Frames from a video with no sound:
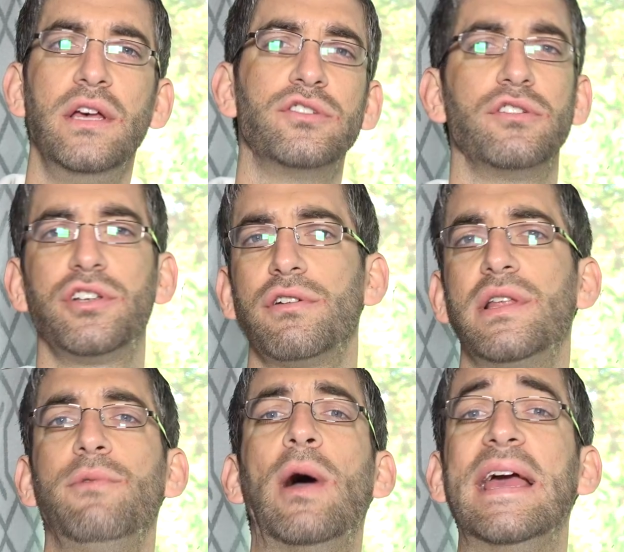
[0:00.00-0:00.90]
So there's
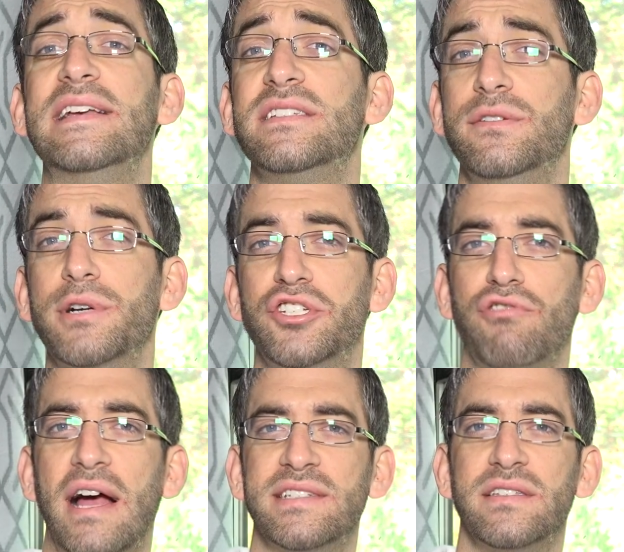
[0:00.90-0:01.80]
certainly ways to
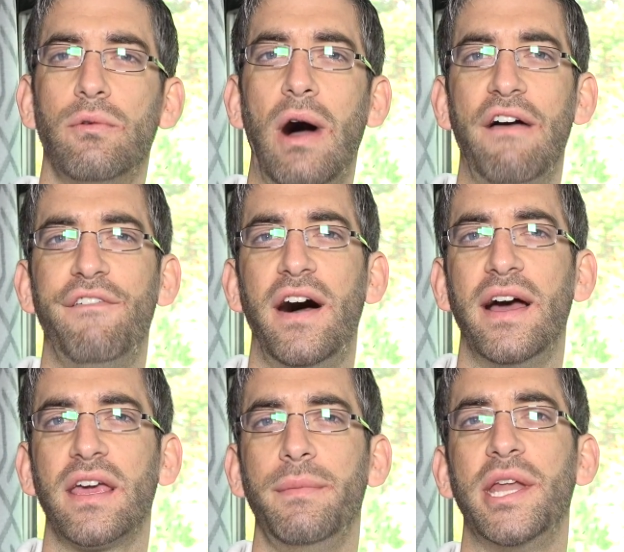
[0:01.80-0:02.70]
address the
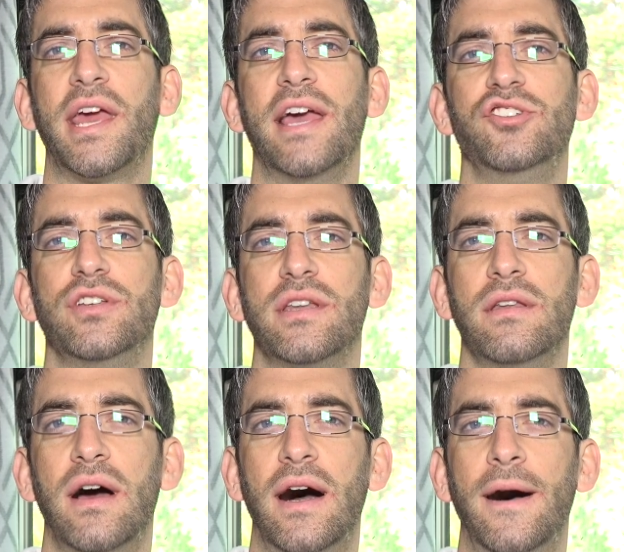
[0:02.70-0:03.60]
Wi-Fi
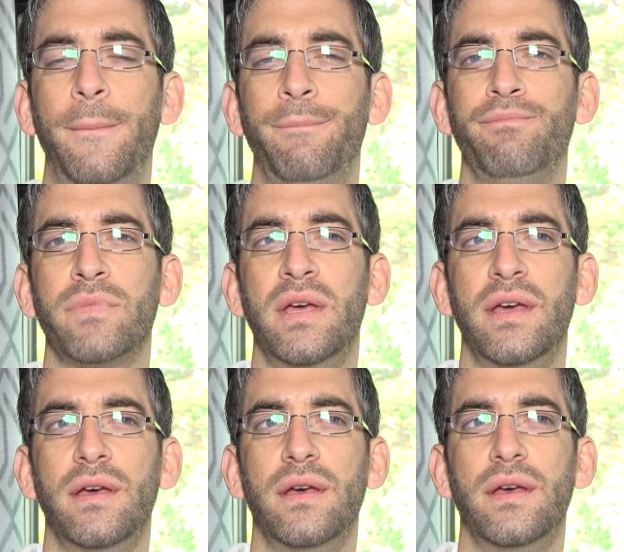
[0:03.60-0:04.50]
communication um,
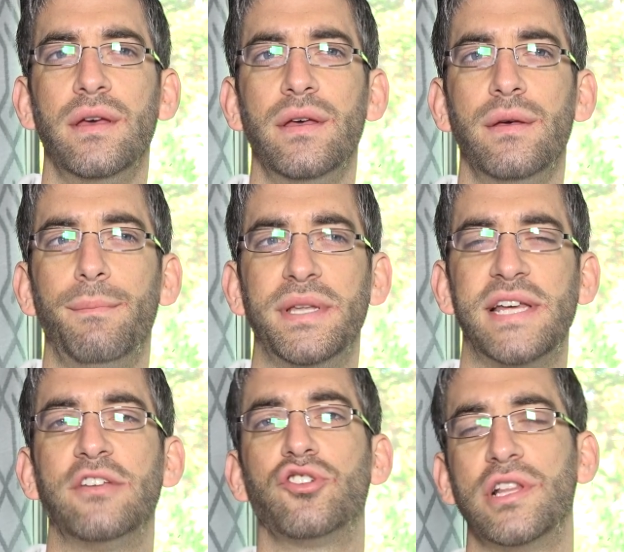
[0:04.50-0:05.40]

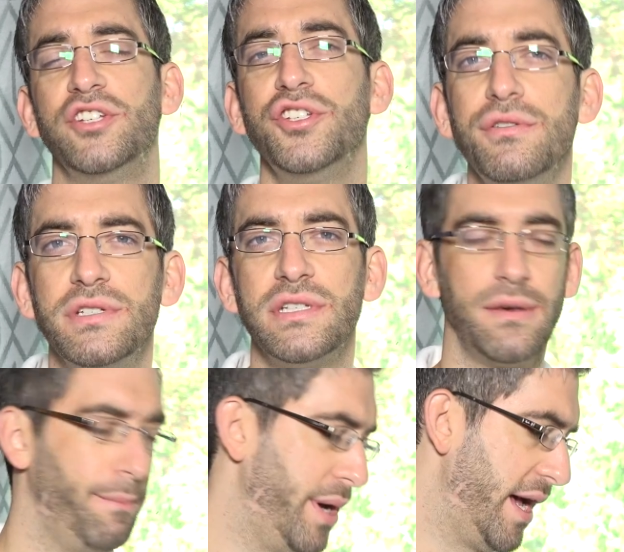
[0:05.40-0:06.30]
potential issues,
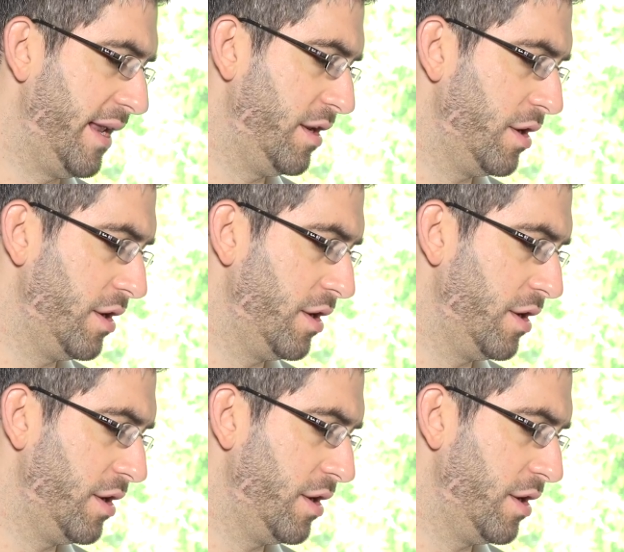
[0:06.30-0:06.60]
but